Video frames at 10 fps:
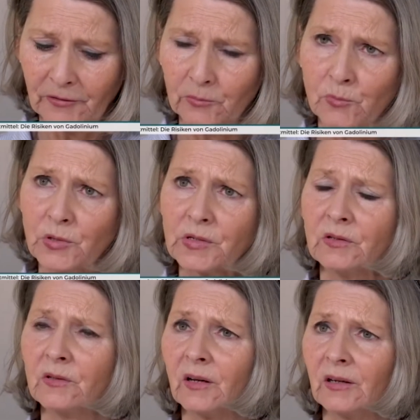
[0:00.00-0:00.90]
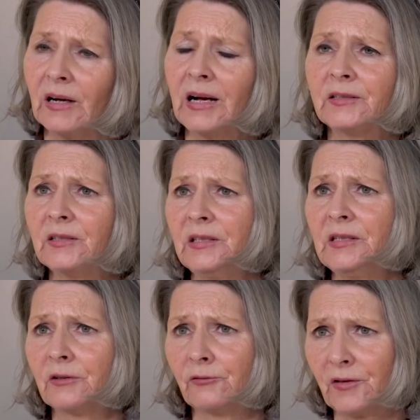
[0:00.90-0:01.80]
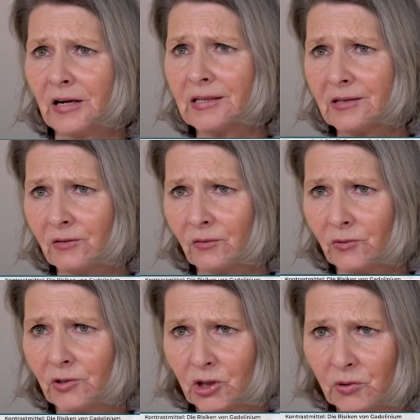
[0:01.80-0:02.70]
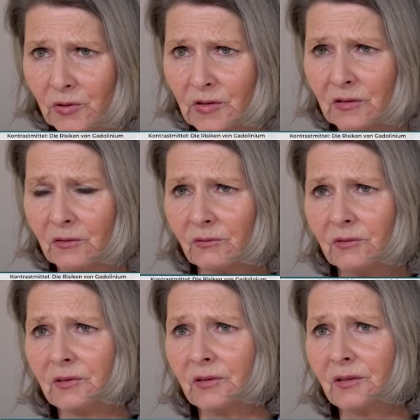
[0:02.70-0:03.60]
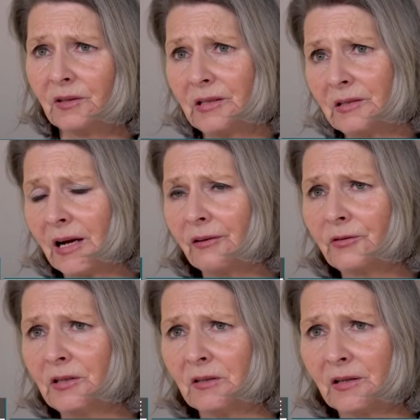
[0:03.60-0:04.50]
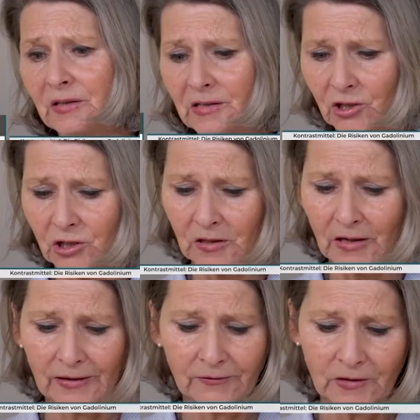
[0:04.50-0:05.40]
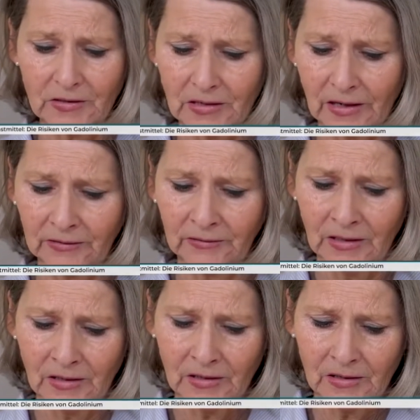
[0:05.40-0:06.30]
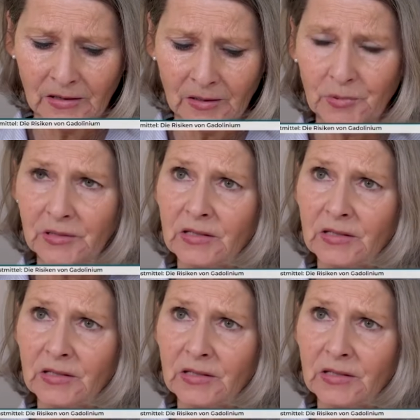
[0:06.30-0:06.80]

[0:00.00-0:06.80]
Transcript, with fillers: But we have to support precisely these phases, and I can simply tell you at this point use zeolite.